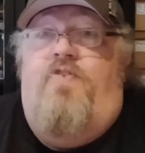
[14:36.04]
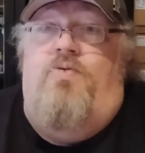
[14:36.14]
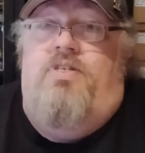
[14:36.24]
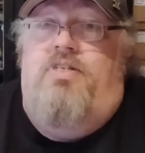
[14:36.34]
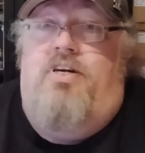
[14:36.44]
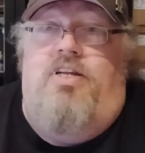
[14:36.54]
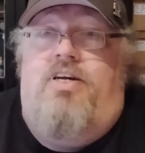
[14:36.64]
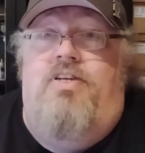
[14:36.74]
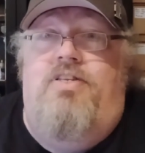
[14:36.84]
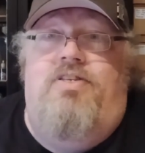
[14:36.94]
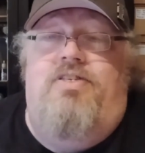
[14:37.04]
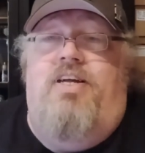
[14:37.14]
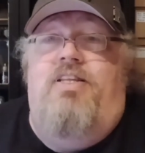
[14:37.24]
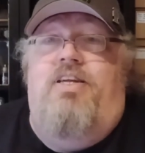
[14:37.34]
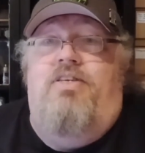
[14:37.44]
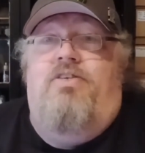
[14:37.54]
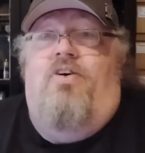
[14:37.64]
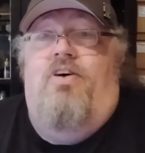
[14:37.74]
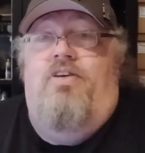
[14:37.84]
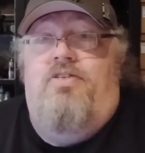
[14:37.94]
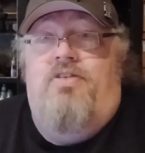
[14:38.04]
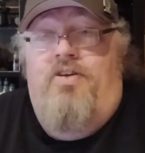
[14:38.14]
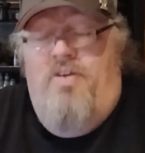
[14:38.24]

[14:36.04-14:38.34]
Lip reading: forwards is I've got to go see these guys